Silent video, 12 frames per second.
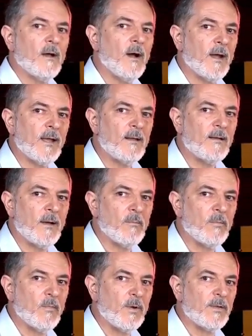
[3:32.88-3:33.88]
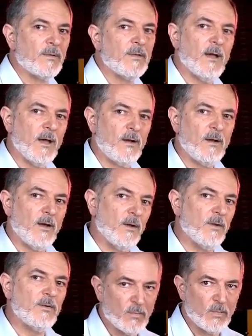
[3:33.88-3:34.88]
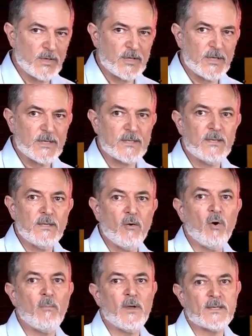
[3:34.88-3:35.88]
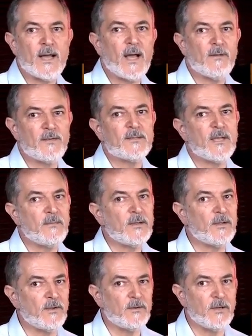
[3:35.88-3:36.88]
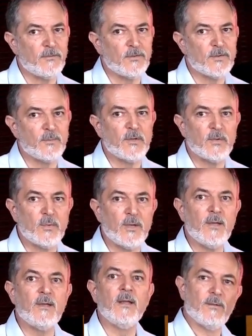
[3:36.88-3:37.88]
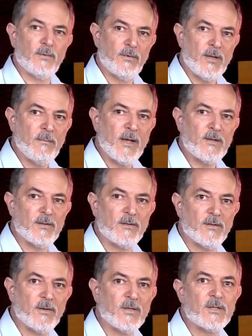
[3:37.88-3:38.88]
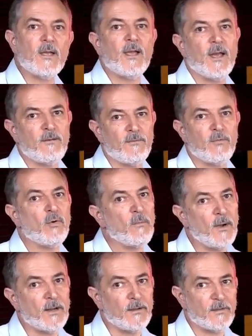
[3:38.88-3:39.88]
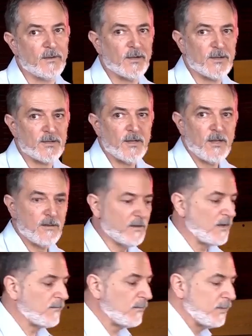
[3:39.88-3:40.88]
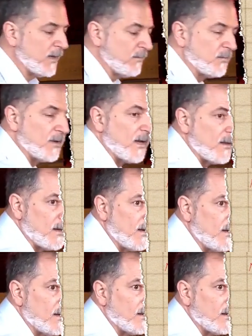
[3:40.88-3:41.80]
I end up with a note which is almost half a semitone difference between 3 major thirds and 4 minor thirds. So if I play them together,